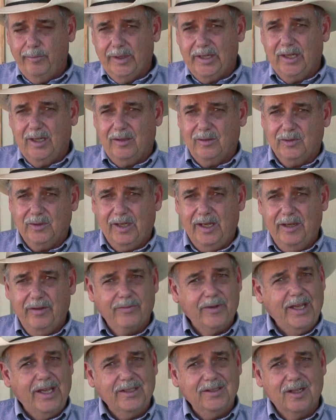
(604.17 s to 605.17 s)
because
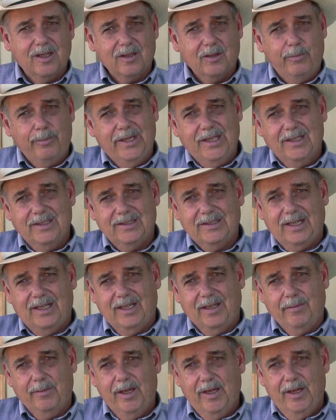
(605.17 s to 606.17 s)
every day's not going to be the
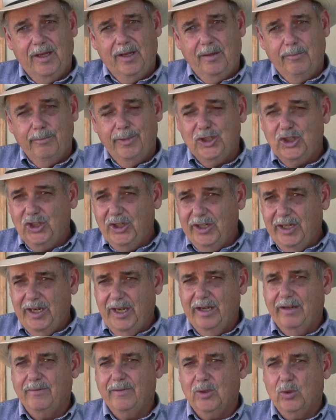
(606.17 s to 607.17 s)
same. But you
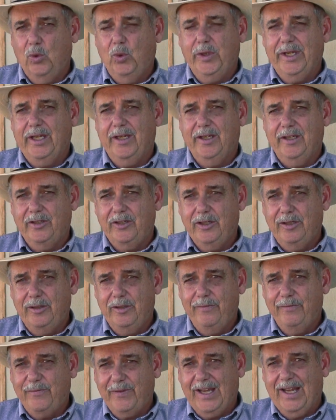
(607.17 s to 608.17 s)
never quit until
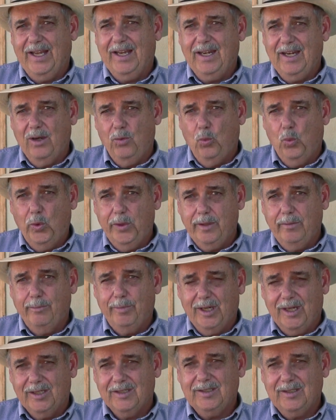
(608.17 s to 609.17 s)
you find that one
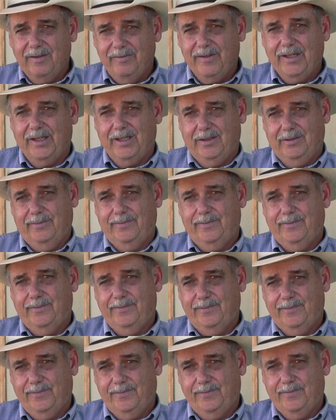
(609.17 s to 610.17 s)
positive thing.
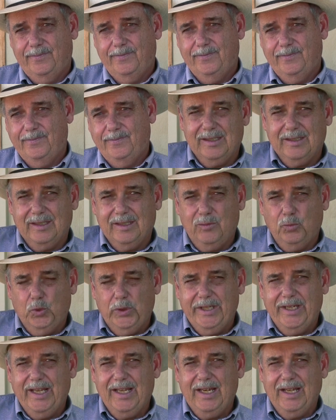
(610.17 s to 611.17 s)

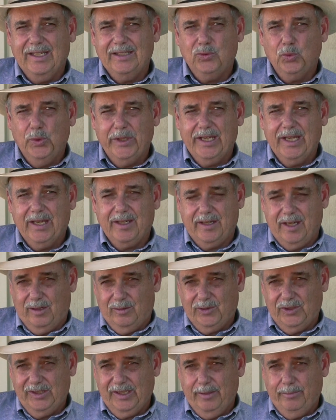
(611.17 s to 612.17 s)
One day last week, I
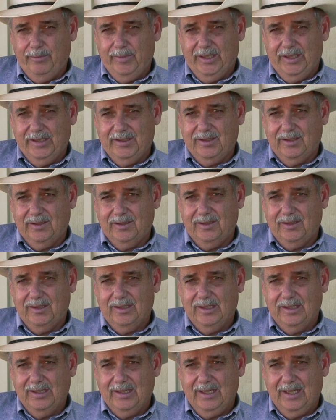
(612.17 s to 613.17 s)
taught seven lessons,
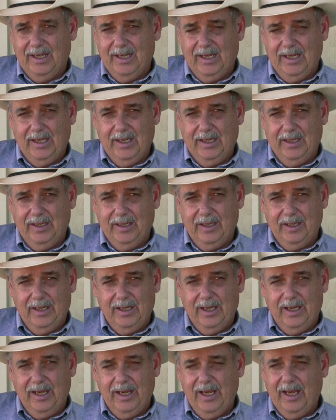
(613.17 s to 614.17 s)
and it,
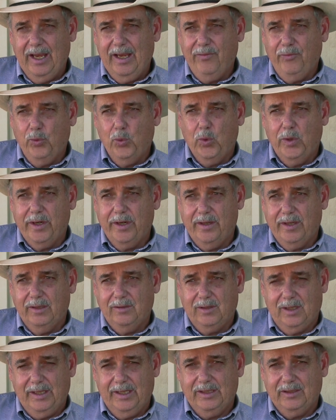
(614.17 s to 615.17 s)
every one of
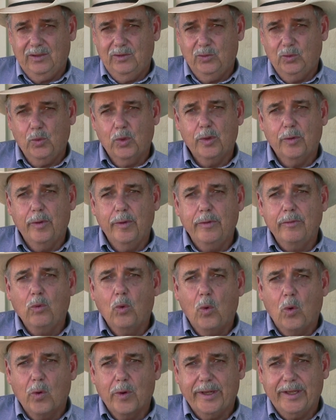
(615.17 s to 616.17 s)
those lessons were
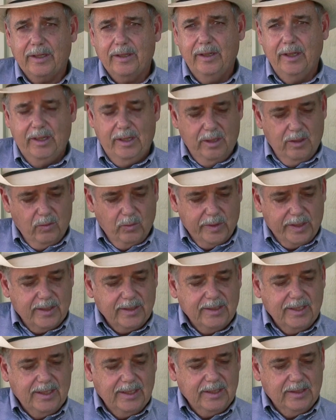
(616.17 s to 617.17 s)
rewarding. When I
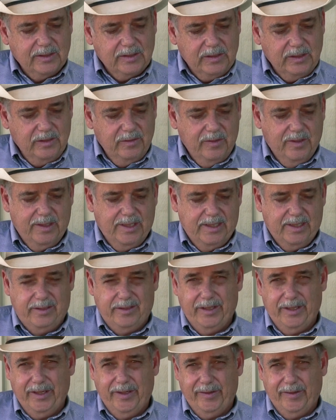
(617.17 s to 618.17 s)
take a student out
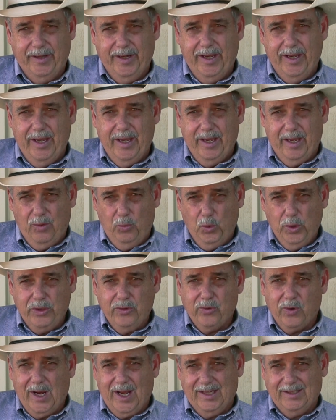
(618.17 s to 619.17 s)
there and we
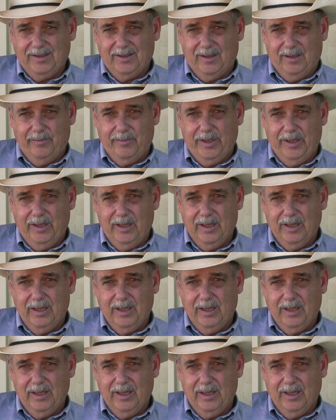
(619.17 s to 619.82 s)
try something,